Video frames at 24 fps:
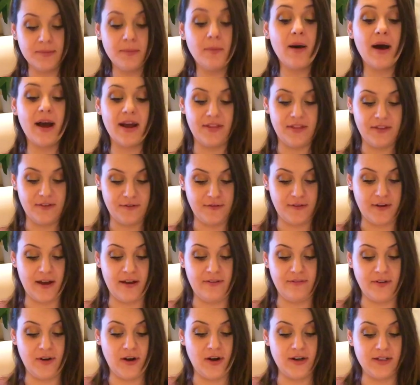behind the
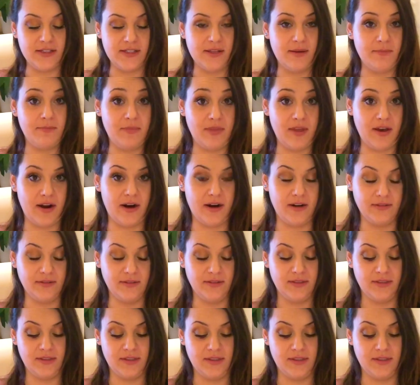5 cards up there.